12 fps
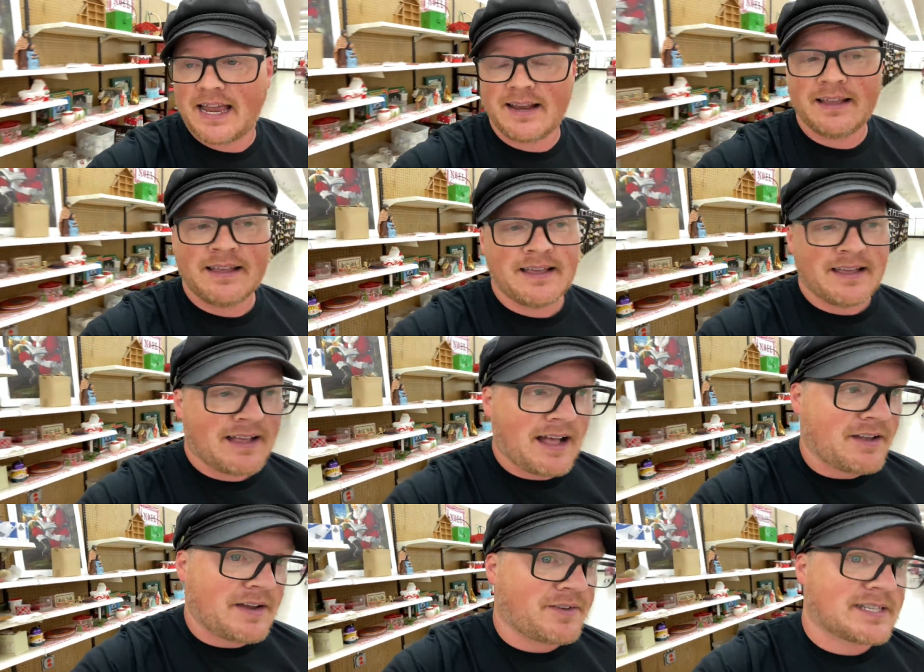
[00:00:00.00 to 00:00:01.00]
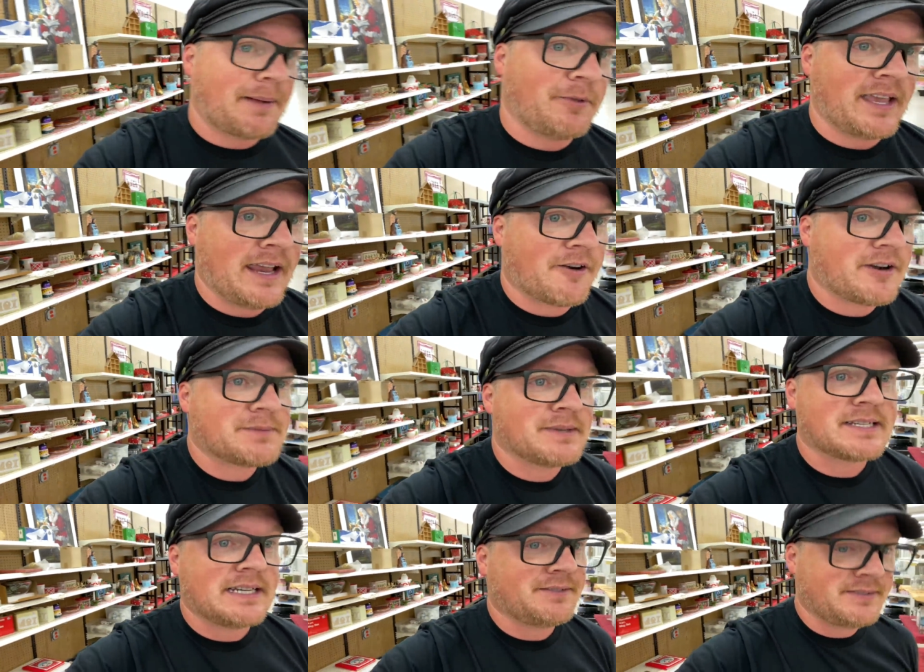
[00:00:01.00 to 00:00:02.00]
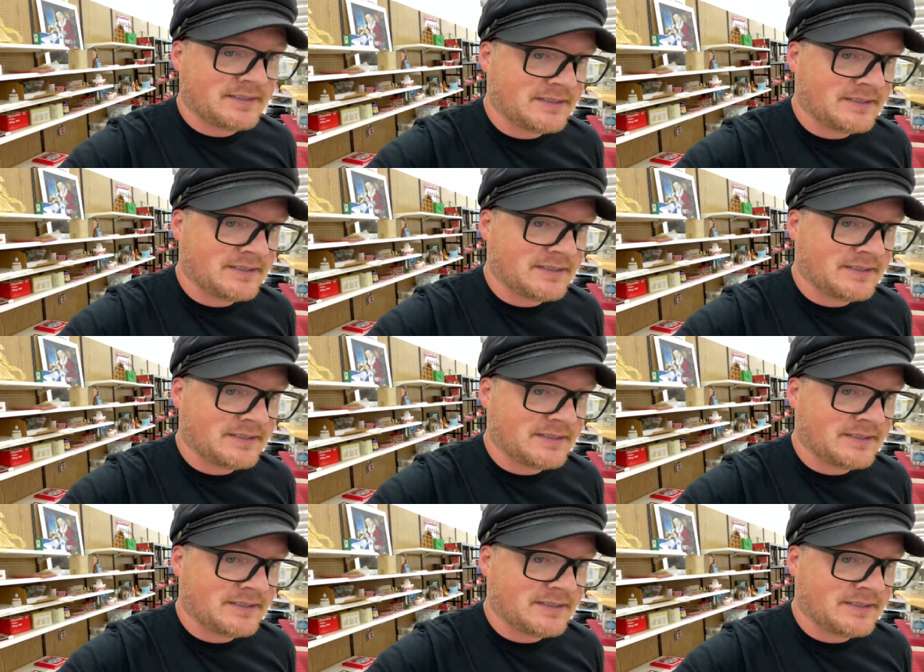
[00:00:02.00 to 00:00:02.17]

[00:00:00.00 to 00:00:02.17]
I'll never stop looking at Christmas stuff.